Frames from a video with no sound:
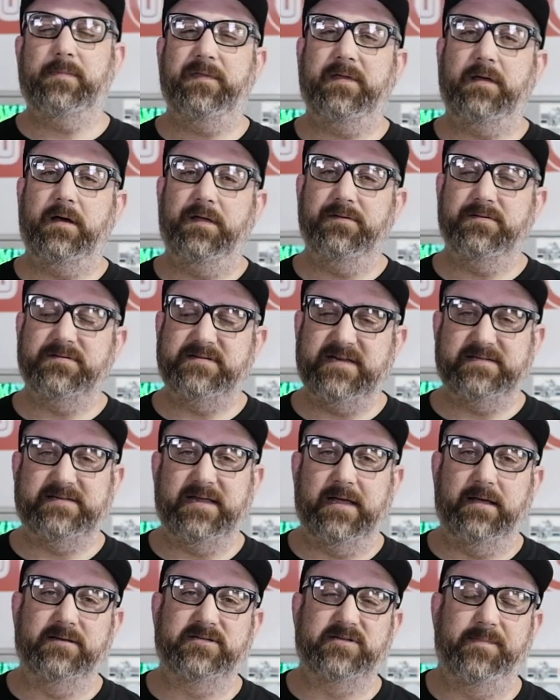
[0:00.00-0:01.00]
of the other
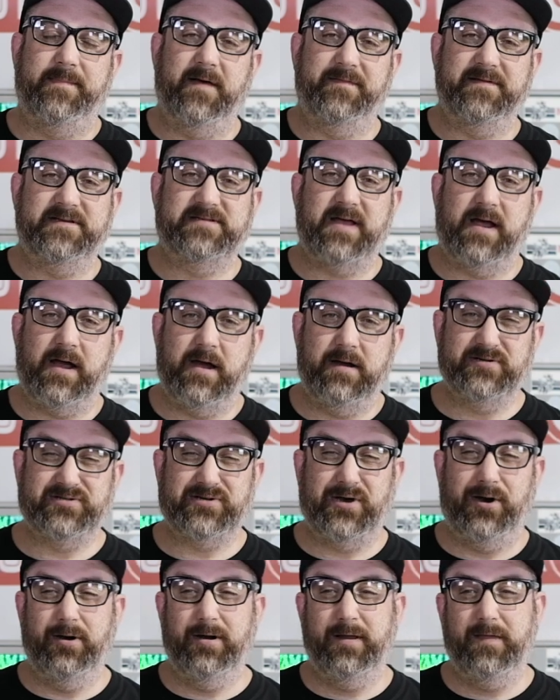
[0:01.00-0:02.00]
details about these tires
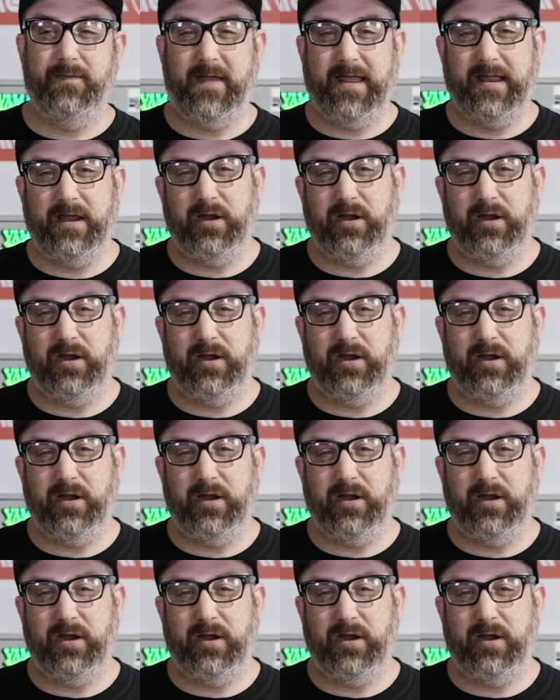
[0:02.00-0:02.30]
are they